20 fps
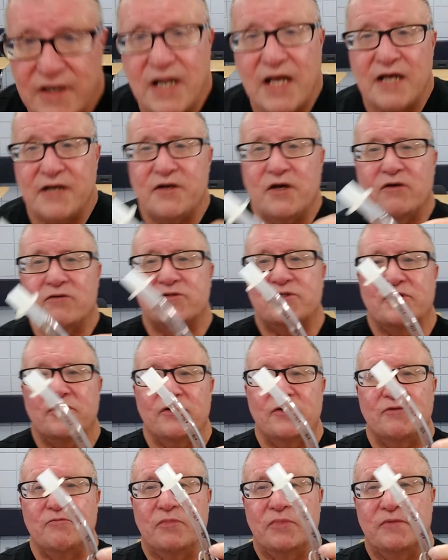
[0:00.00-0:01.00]
endo
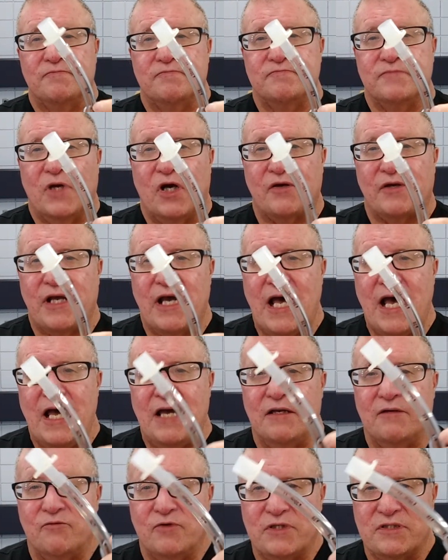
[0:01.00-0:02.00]
tube,
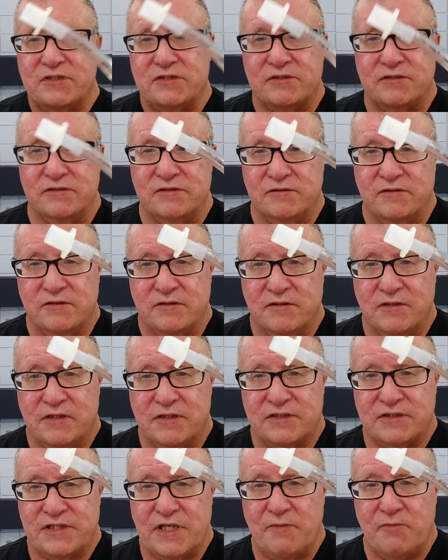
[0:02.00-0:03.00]
okay, which
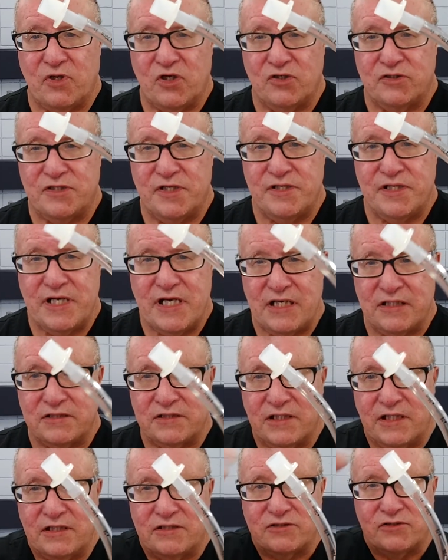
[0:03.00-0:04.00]
similar to this.
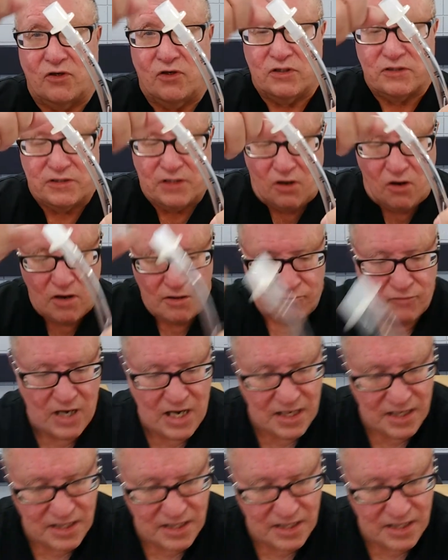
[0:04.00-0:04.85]
It's hooked on right